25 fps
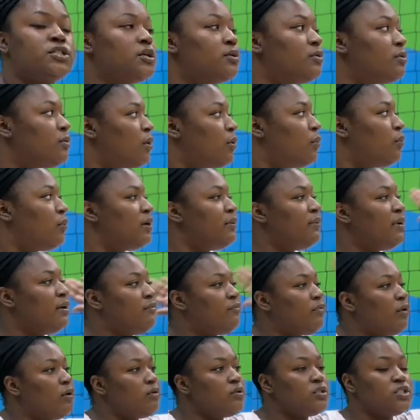So when we're
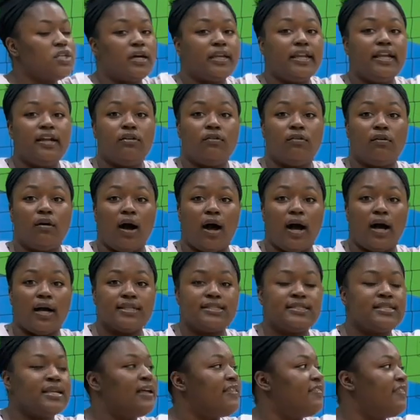roll shotting
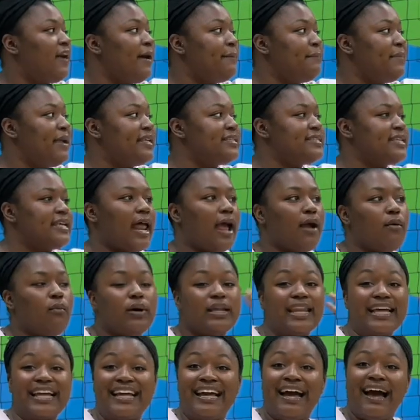cross, that means that I
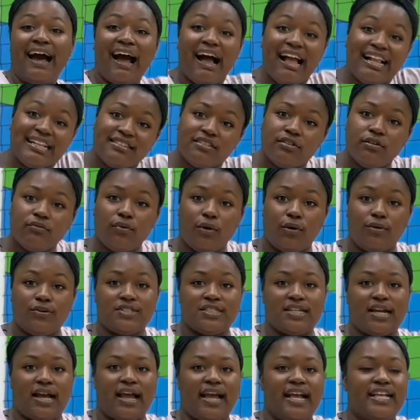wanna cut the roll
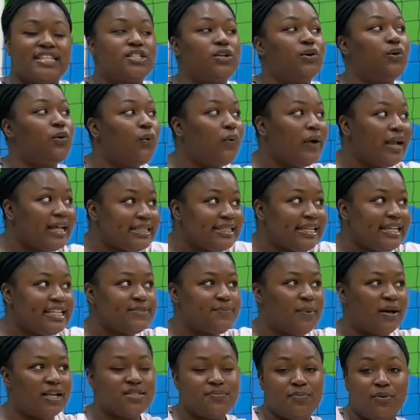shot as quickly as
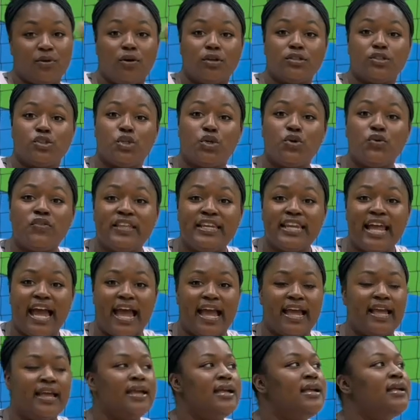possible to the
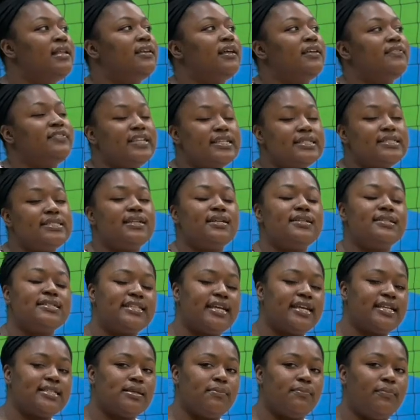net. Now this does
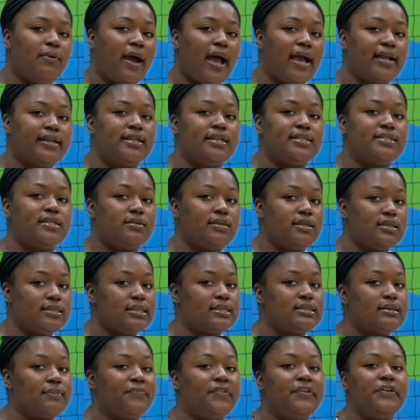take some practice and this
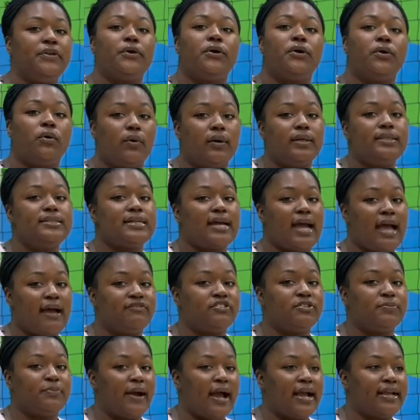is something you're going to
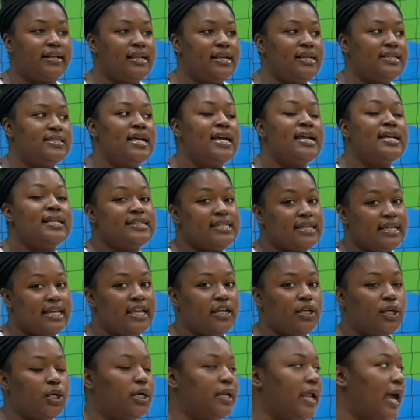have to practice to
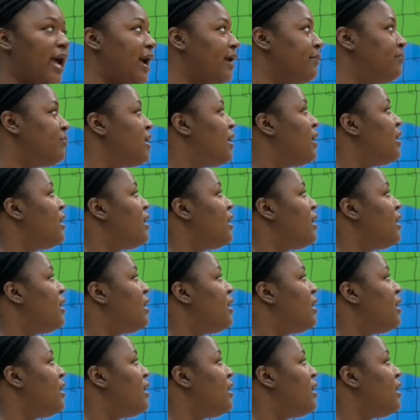get good at.